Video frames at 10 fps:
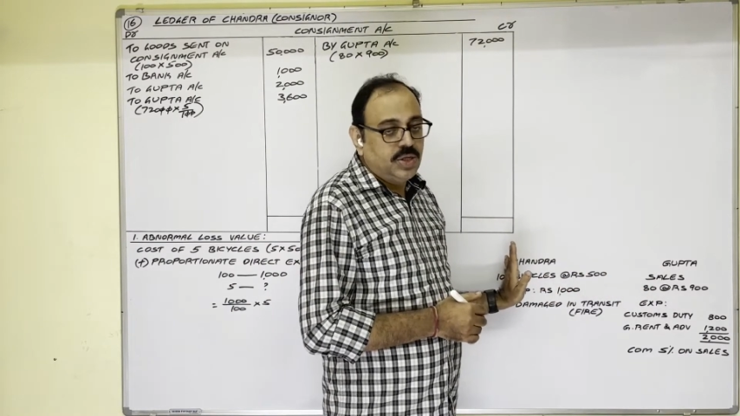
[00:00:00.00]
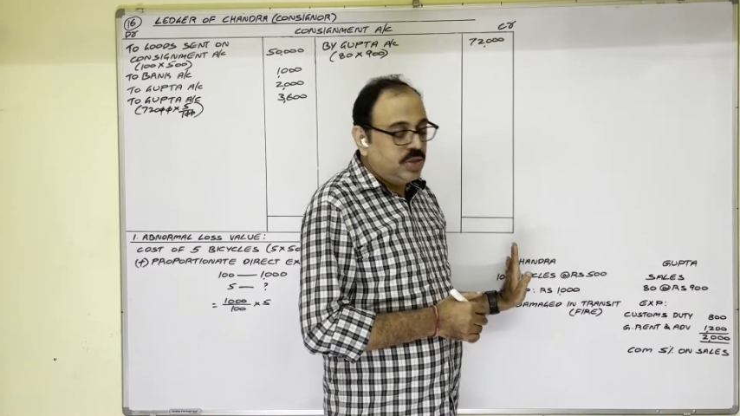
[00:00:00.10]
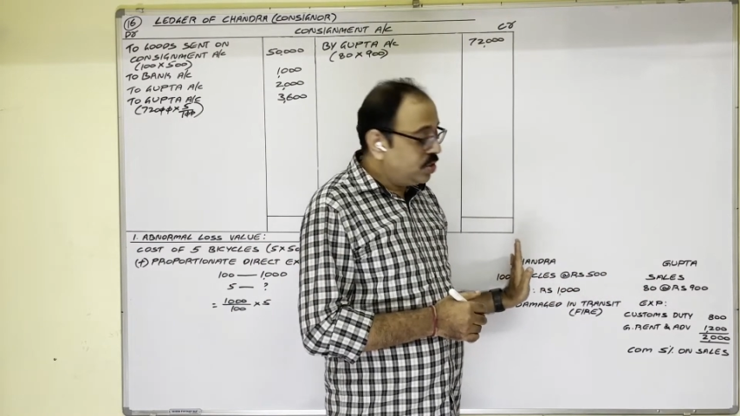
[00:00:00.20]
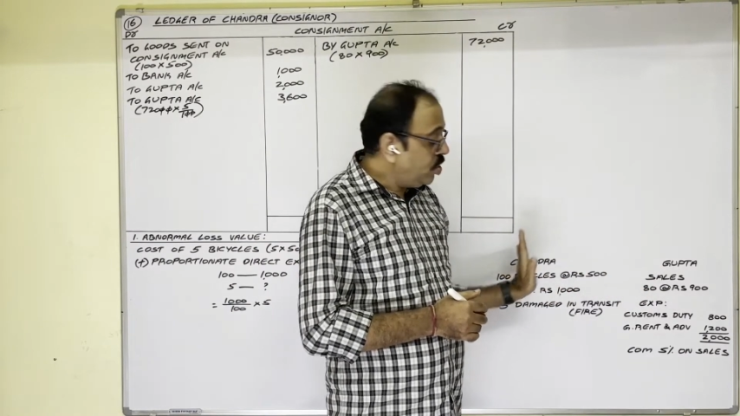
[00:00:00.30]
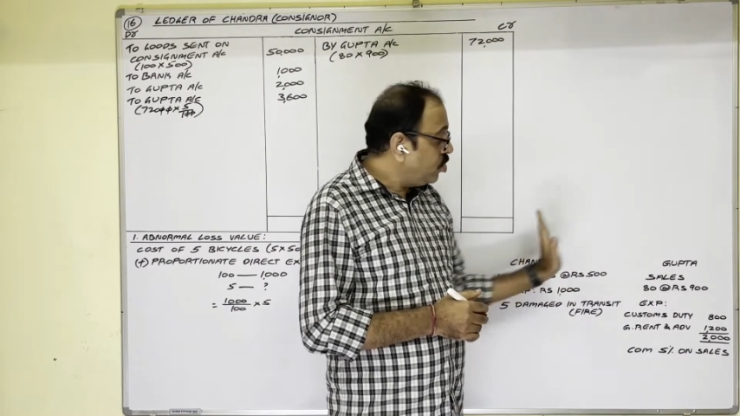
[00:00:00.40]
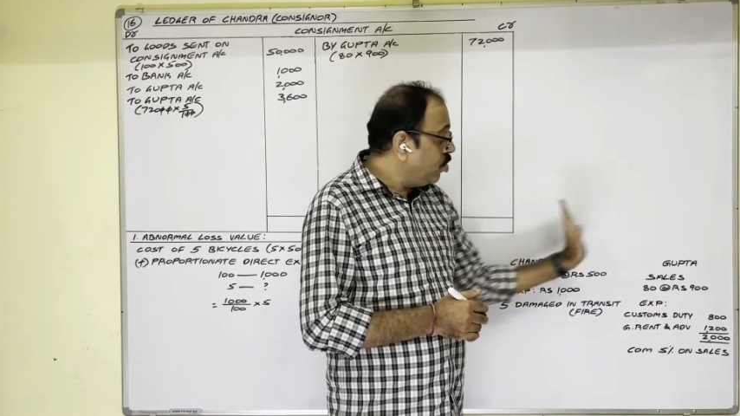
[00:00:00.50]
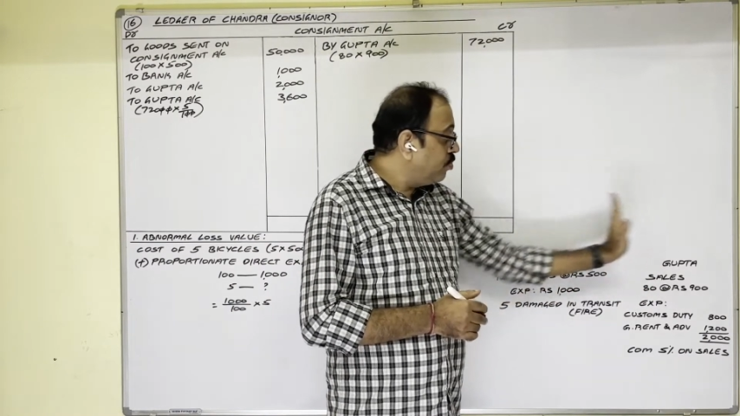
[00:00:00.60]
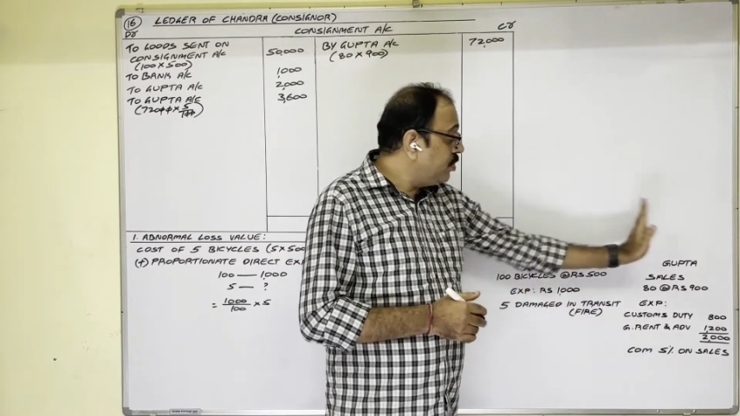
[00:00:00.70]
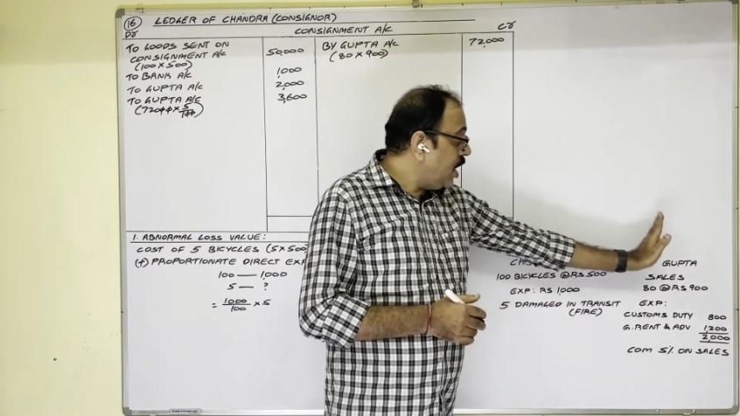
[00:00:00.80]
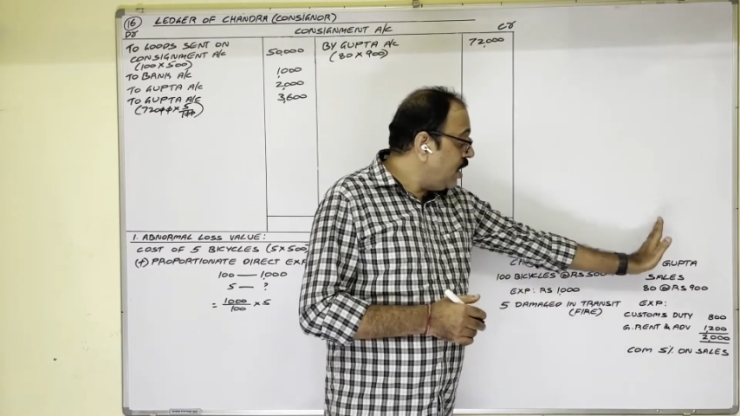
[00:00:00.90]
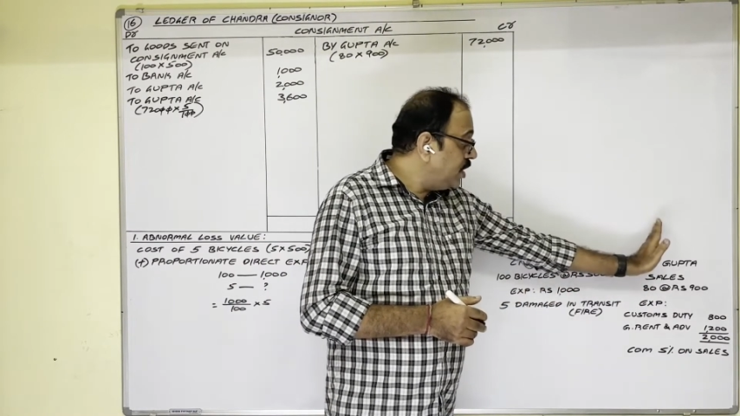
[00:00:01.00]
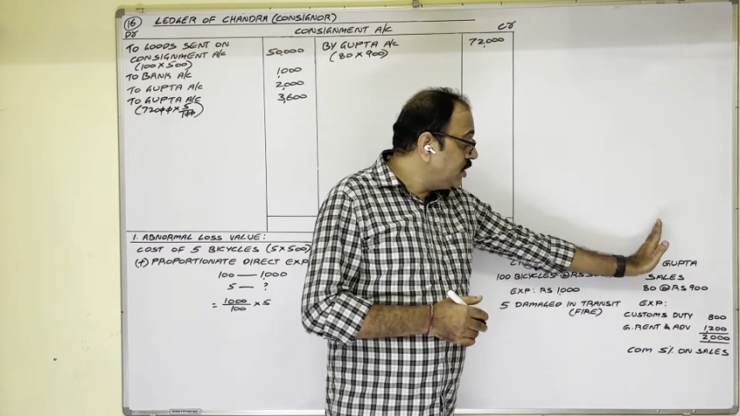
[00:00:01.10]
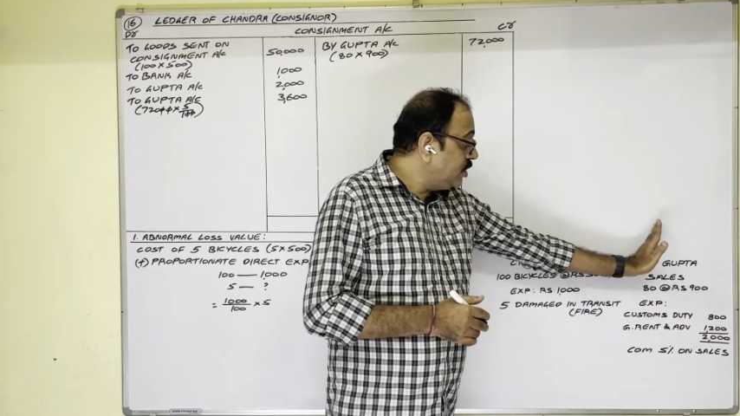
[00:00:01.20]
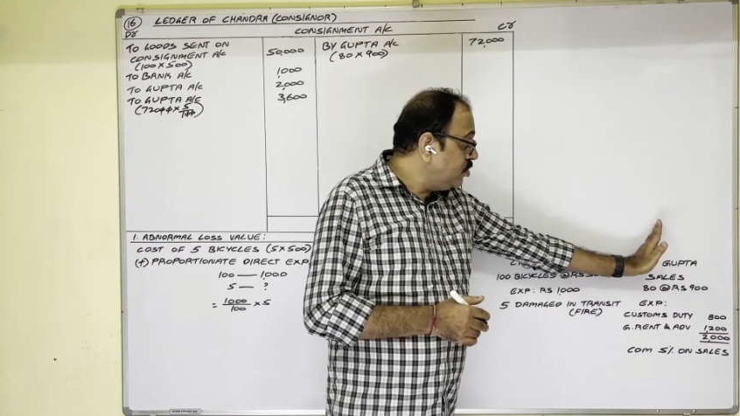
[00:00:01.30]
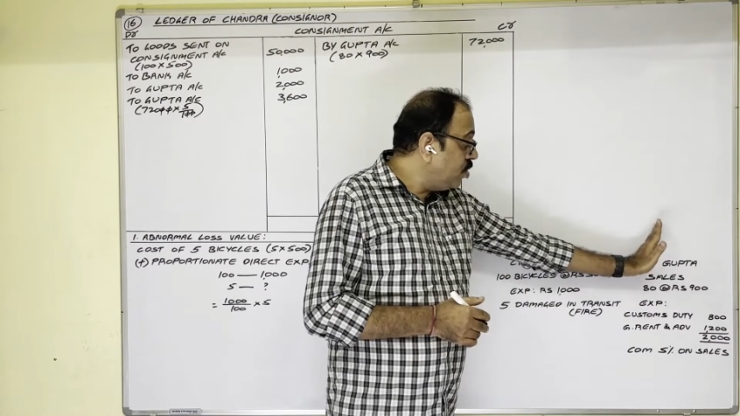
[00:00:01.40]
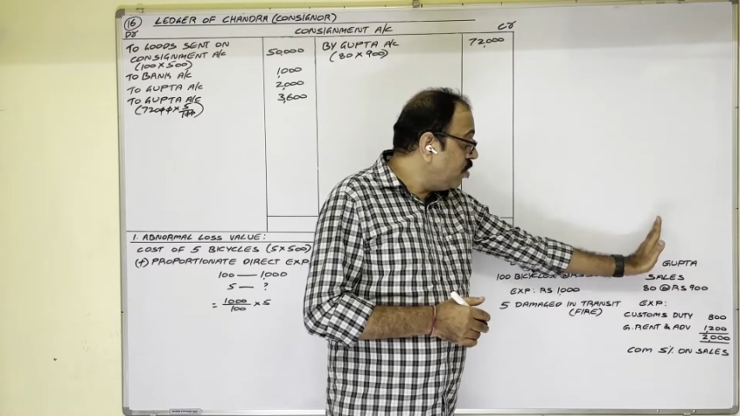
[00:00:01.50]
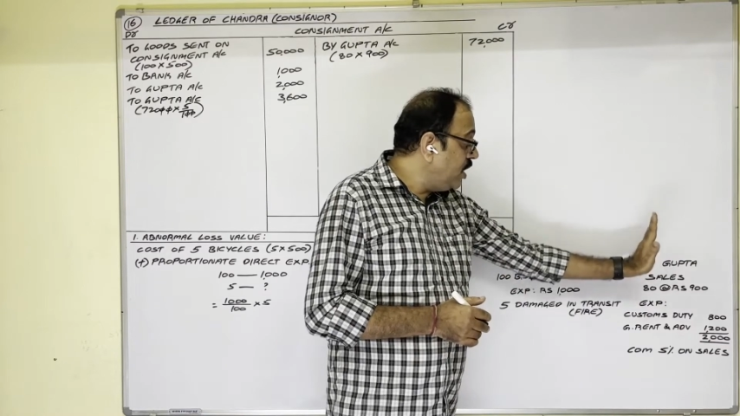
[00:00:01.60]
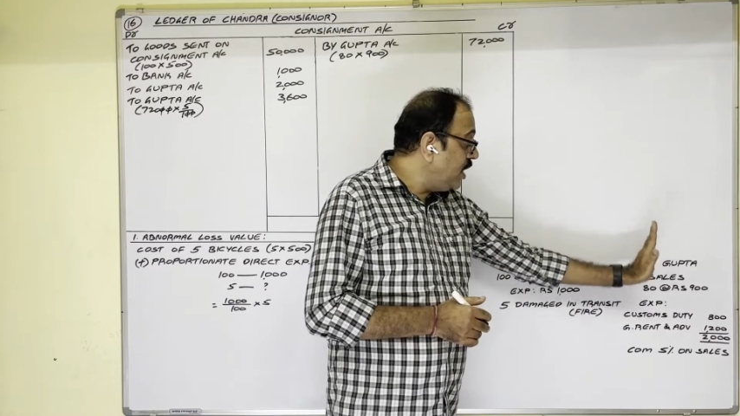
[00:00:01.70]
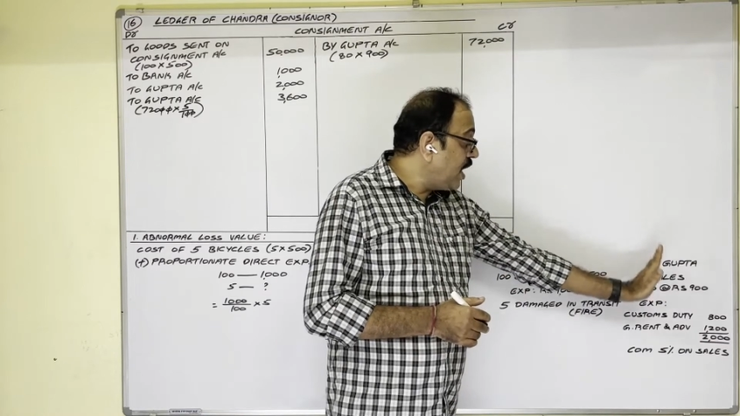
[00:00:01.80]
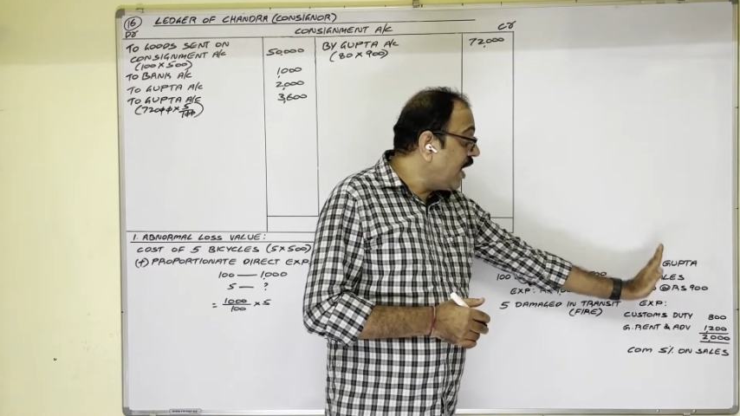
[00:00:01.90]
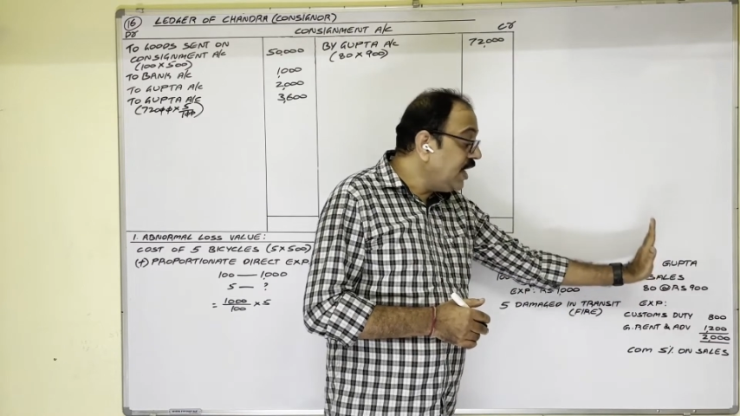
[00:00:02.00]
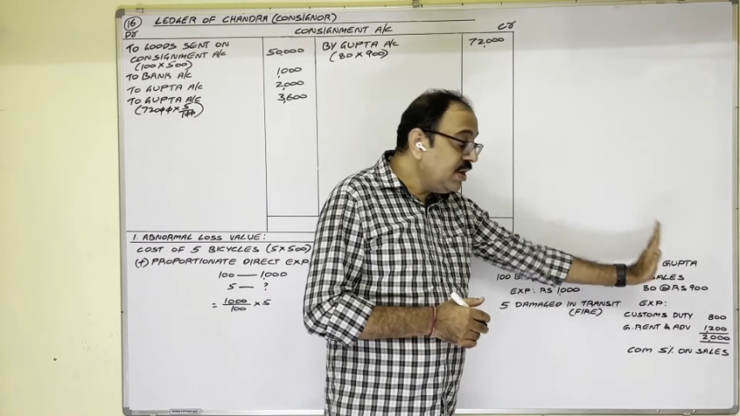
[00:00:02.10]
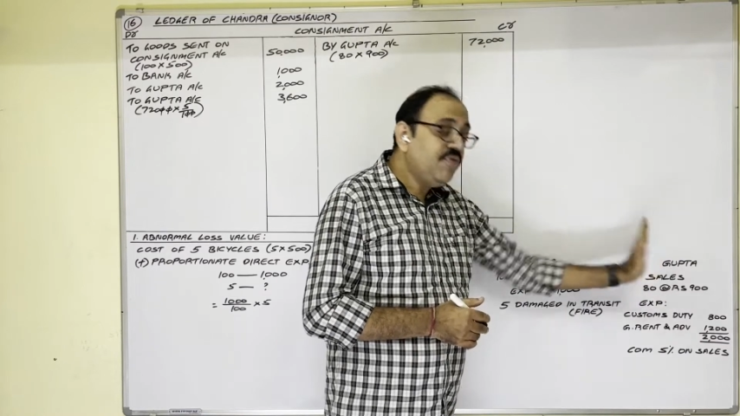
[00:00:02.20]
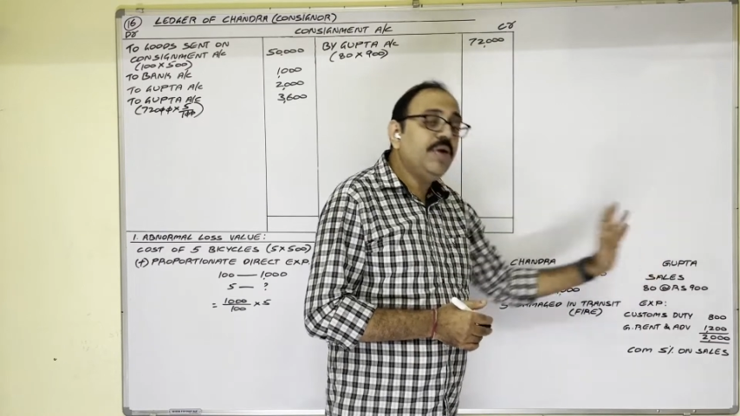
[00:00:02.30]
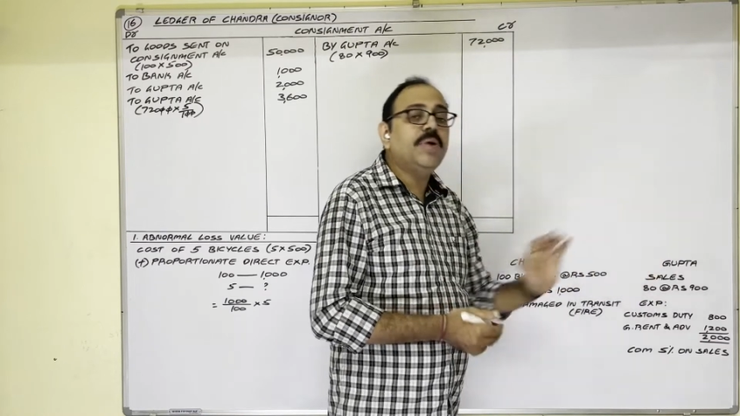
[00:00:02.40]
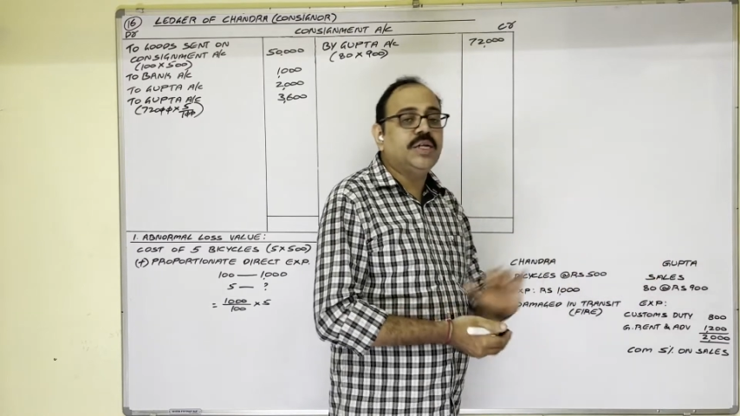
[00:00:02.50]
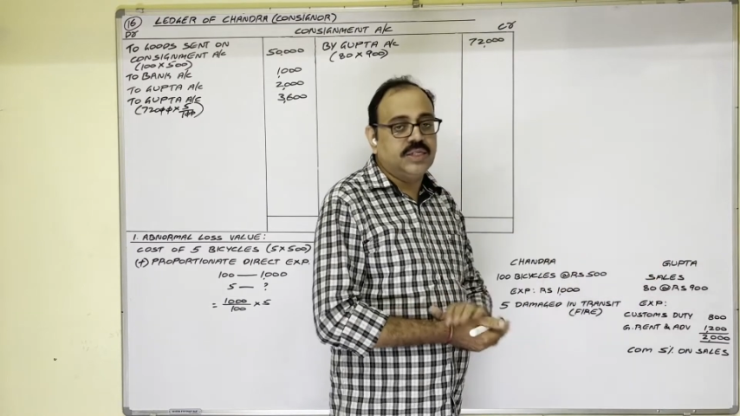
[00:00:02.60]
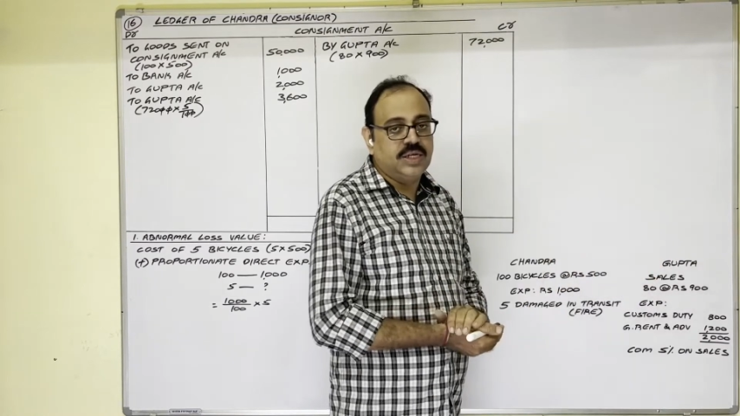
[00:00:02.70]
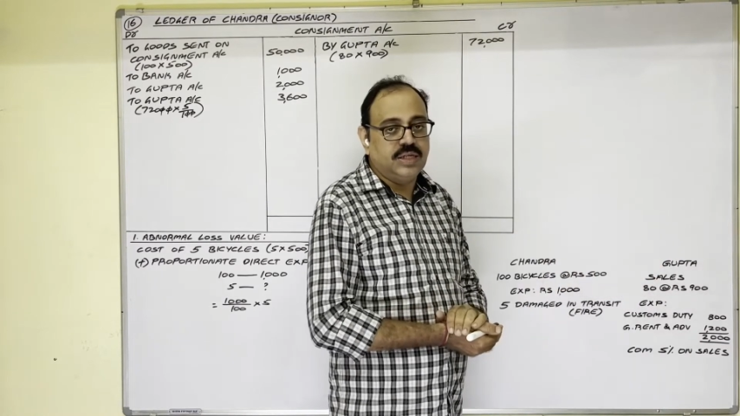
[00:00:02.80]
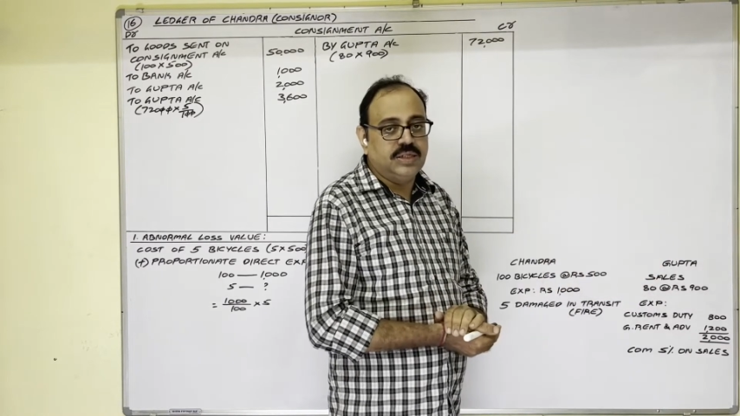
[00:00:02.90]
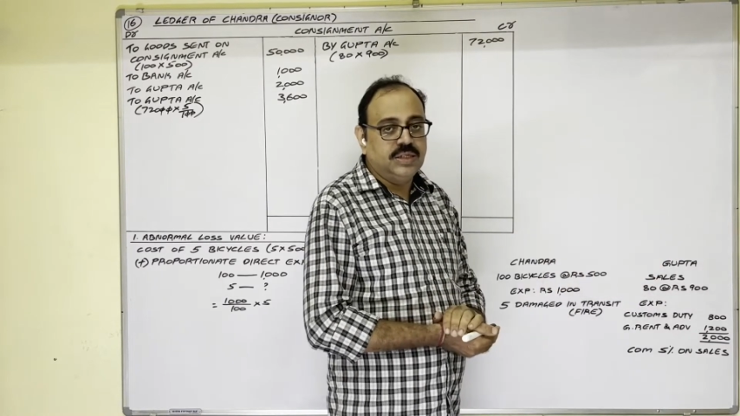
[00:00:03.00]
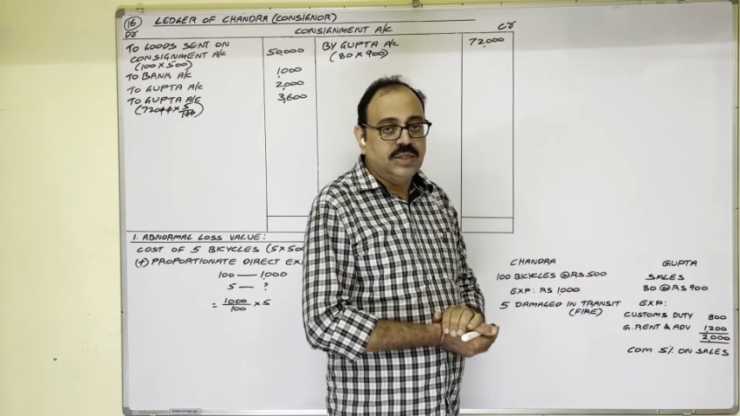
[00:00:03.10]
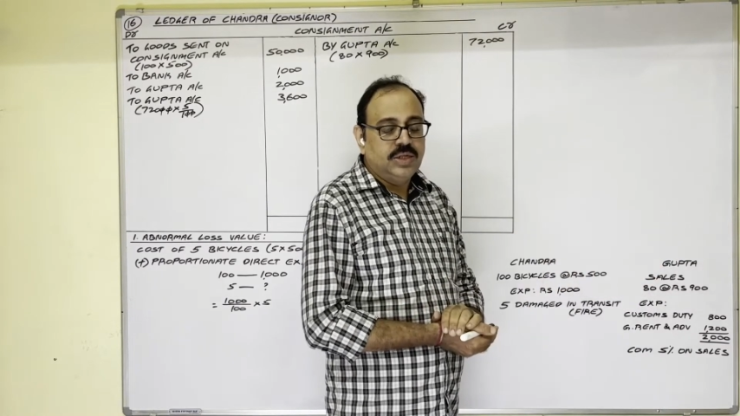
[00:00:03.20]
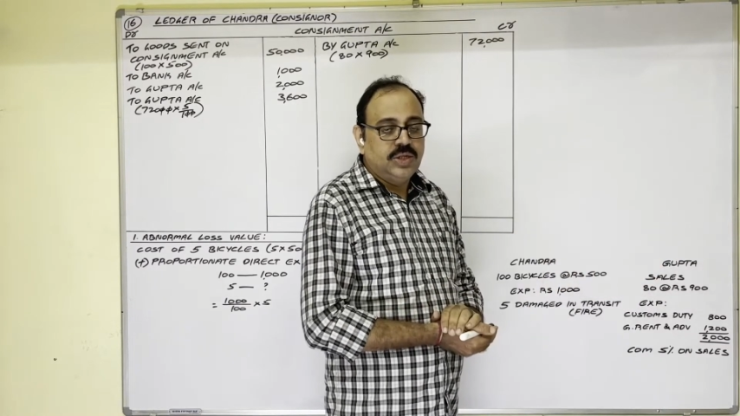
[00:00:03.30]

So Gupta received only 95 bicycles.